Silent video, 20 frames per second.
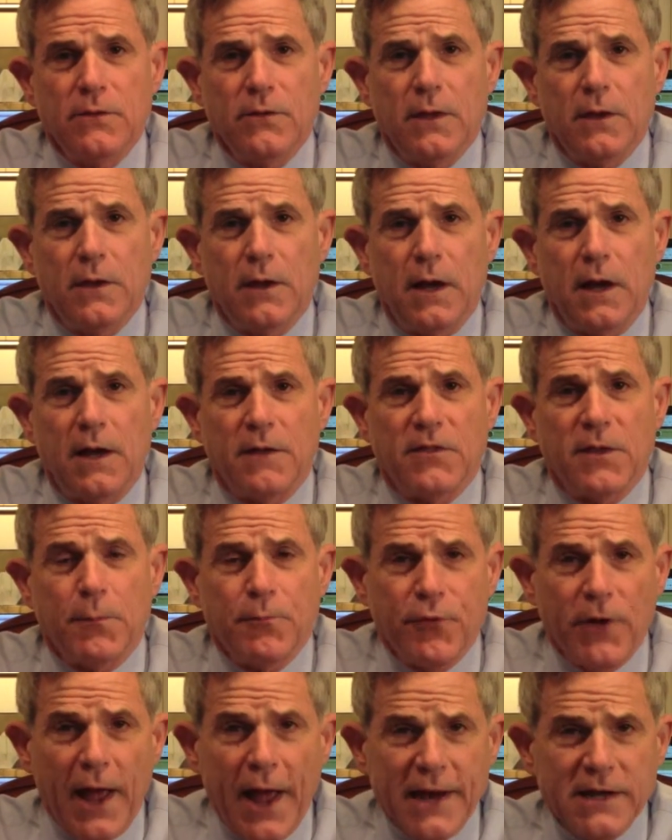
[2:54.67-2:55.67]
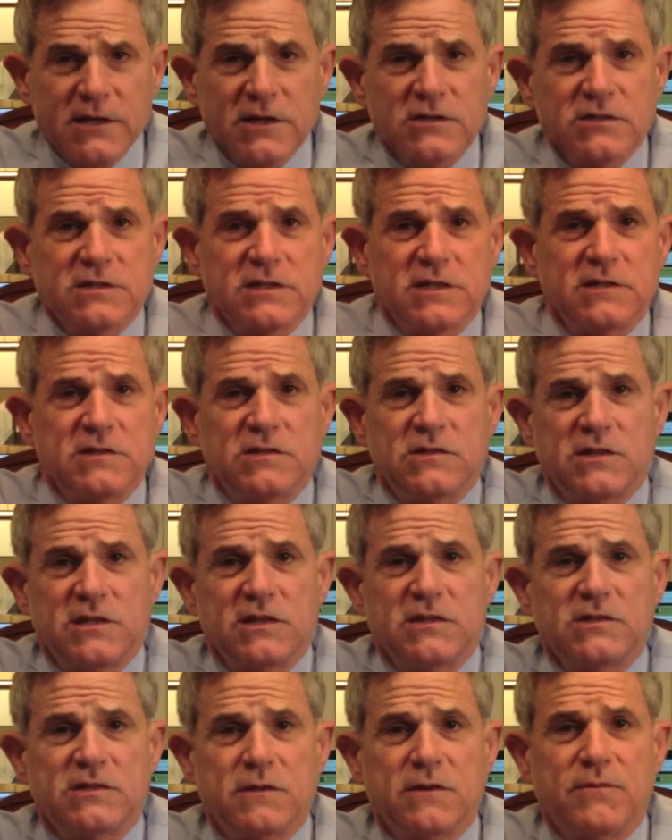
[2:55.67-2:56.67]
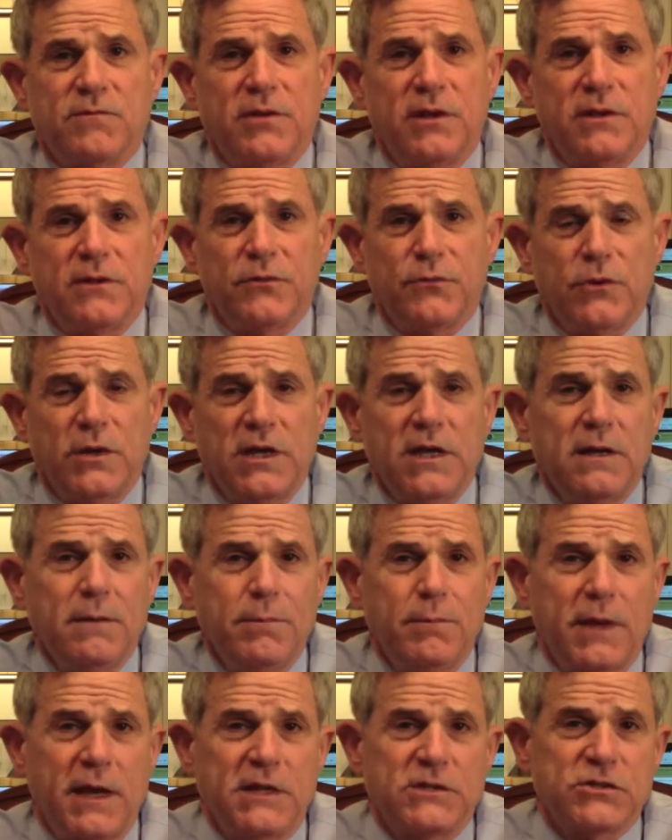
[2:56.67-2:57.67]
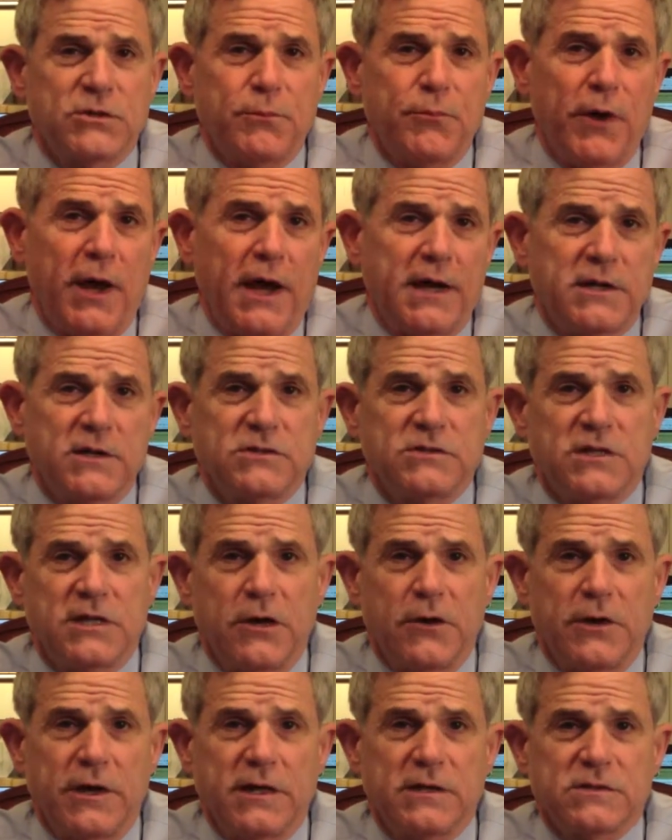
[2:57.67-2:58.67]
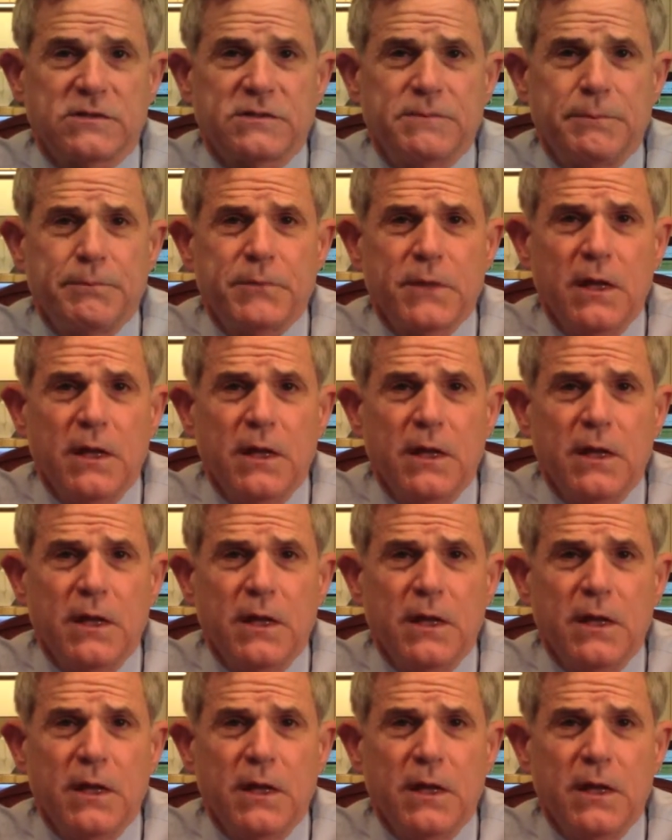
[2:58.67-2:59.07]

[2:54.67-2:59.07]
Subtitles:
The practice consists of 3 major practice areas.